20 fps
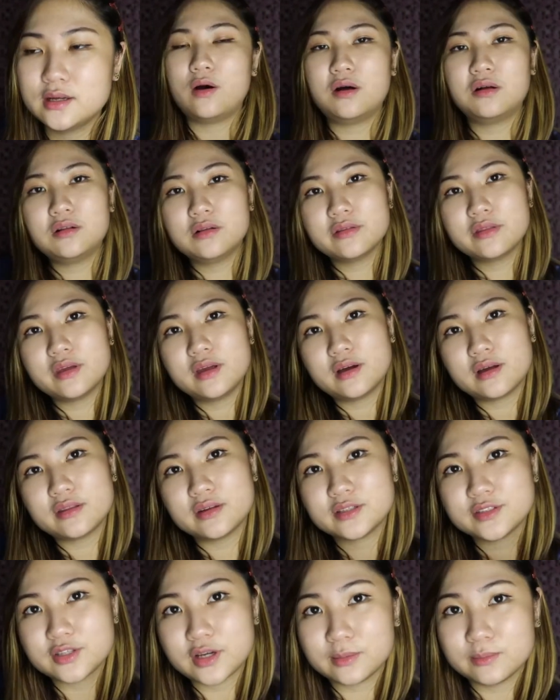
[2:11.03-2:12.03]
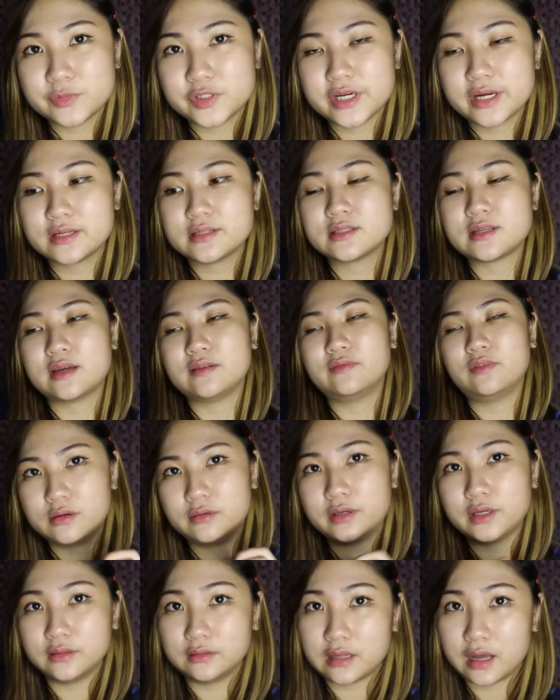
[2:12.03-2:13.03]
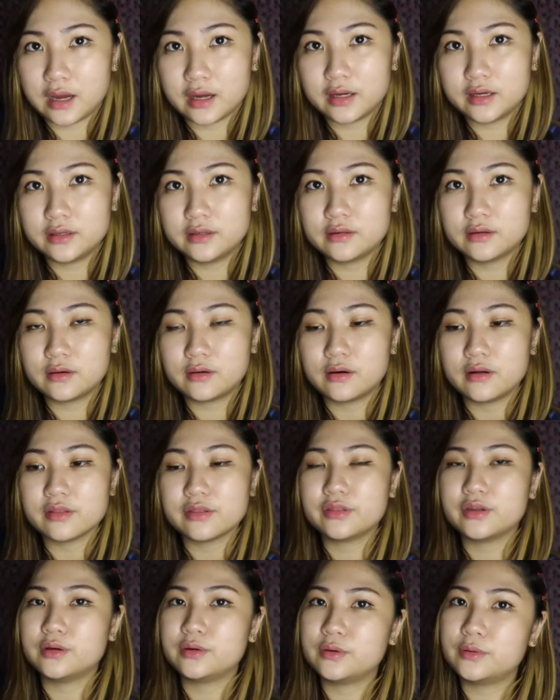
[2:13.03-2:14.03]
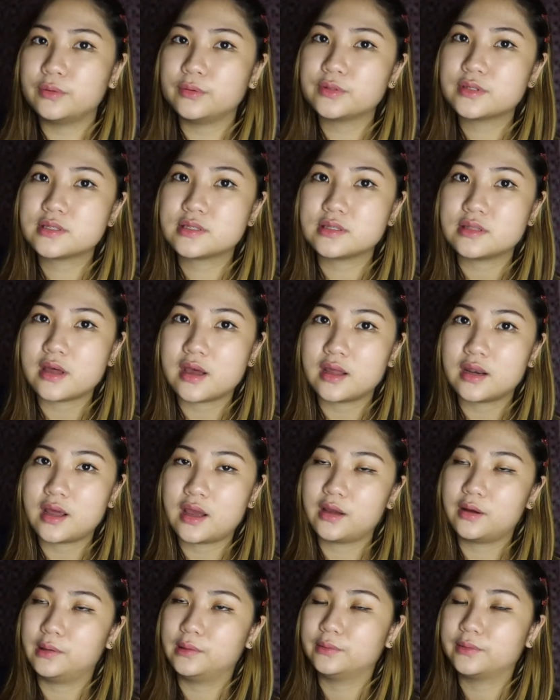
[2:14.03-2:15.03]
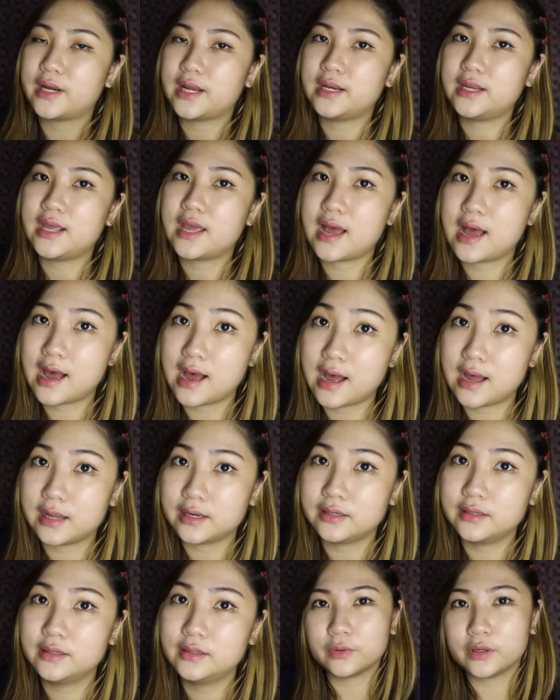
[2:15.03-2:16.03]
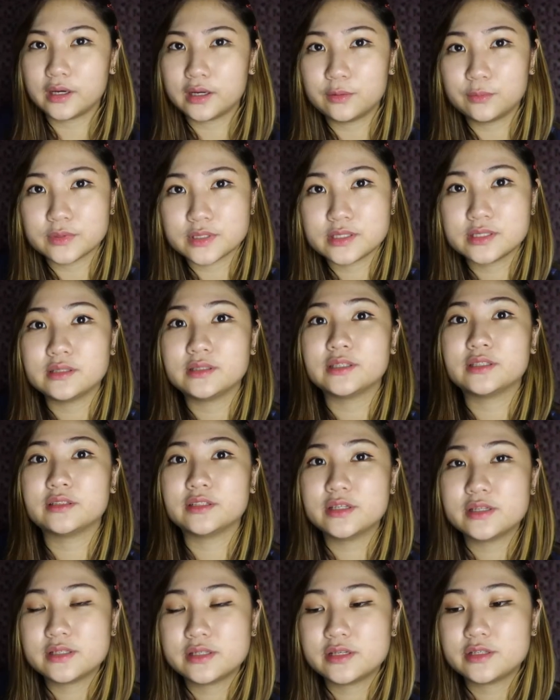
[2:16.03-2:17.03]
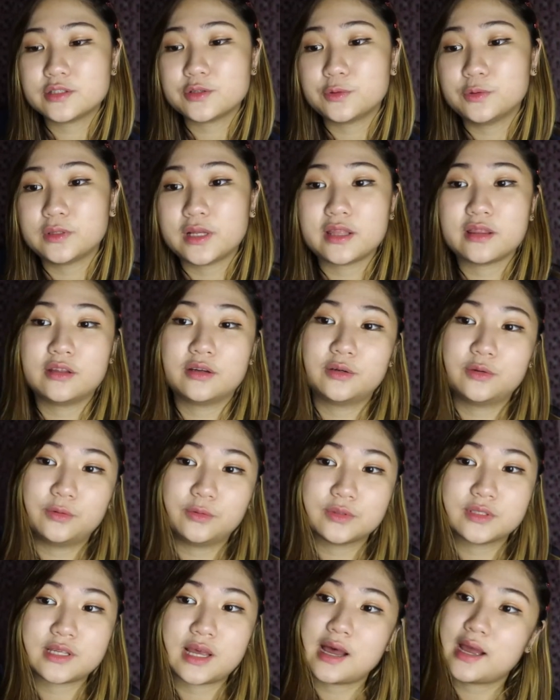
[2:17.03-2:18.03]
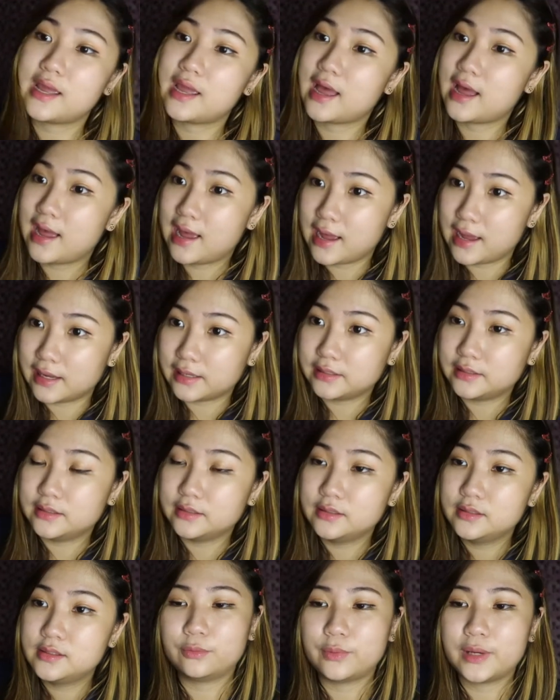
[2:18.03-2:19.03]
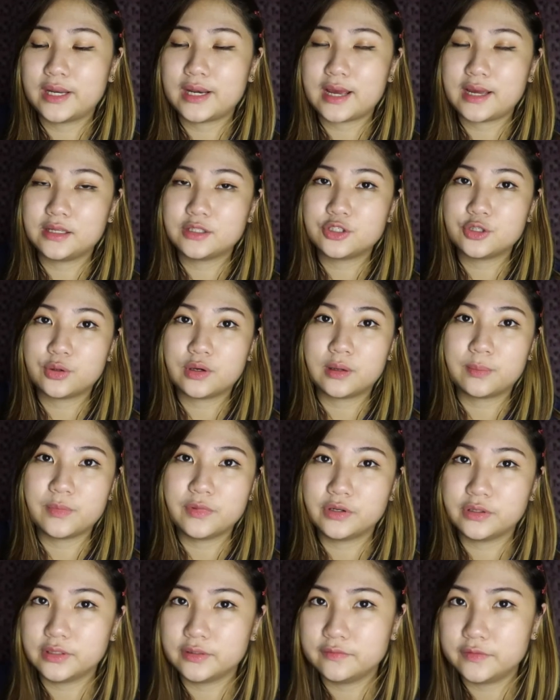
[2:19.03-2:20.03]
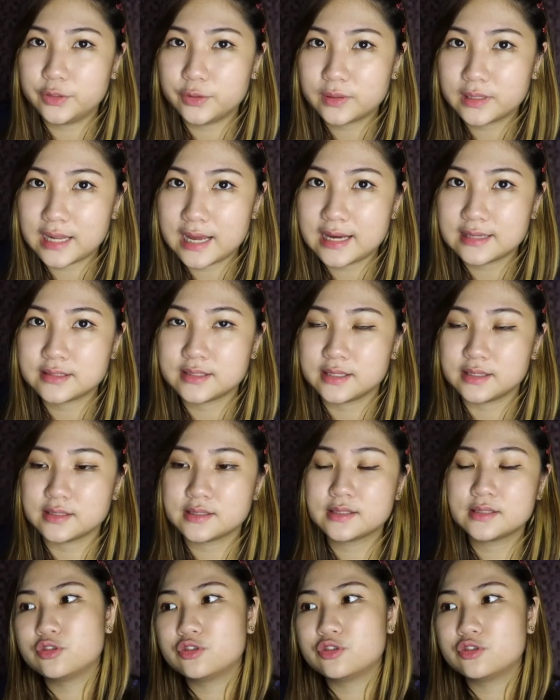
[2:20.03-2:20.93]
All the other subjects, I've relied on the notes that I already had when I was still in nursing school and the notes I had when I took up the review classes.